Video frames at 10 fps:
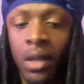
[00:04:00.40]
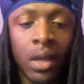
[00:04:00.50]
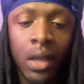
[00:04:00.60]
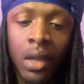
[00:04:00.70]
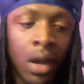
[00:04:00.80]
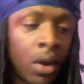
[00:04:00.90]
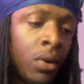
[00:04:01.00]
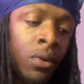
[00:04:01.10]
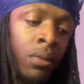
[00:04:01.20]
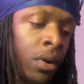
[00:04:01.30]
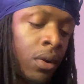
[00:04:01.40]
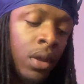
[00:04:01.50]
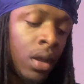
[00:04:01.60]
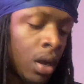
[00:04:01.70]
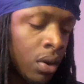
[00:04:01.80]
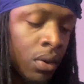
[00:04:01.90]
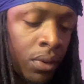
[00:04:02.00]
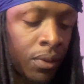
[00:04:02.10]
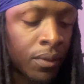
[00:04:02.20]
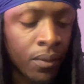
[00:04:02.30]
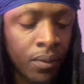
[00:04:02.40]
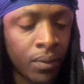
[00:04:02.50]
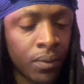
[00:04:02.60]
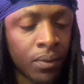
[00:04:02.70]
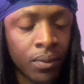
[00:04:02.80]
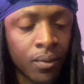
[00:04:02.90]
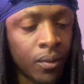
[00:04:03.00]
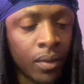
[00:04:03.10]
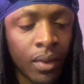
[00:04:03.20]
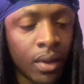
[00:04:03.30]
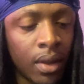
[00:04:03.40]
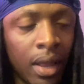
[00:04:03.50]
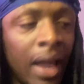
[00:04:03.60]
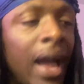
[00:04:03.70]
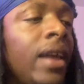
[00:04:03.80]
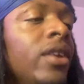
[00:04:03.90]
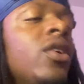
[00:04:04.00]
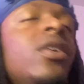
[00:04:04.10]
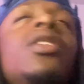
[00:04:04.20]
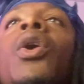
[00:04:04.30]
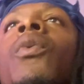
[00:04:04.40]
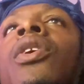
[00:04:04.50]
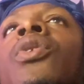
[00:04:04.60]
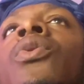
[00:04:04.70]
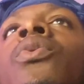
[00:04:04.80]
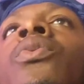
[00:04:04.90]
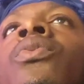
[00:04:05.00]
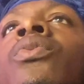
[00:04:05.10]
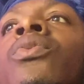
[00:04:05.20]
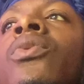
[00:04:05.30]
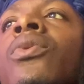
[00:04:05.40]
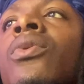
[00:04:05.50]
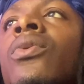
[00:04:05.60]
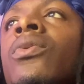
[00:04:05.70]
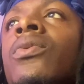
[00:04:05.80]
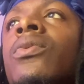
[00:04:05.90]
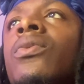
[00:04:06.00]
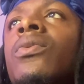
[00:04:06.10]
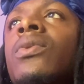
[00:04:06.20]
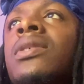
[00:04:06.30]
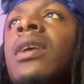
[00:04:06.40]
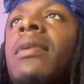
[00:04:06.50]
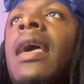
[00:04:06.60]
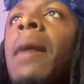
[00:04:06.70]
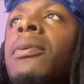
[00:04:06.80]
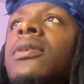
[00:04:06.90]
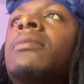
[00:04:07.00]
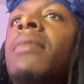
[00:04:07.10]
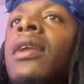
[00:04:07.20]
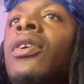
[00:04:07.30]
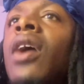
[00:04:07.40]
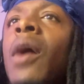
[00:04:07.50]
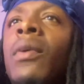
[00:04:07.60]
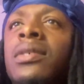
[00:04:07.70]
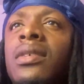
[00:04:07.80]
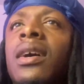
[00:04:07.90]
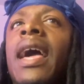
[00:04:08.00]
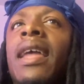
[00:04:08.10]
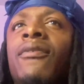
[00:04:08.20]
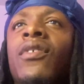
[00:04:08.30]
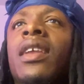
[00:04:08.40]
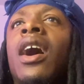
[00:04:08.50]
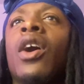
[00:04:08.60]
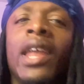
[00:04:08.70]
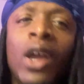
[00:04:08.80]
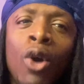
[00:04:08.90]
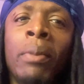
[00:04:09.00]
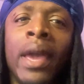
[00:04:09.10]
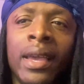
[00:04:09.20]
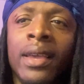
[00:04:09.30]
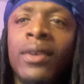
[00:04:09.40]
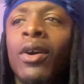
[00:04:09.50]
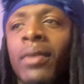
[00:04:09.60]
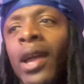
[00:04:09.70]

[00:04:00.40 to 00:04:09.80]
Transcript: He gone, bro. He gone. Like, you know, when something happens to somebody, I had a friend like, oh, they gonna make it.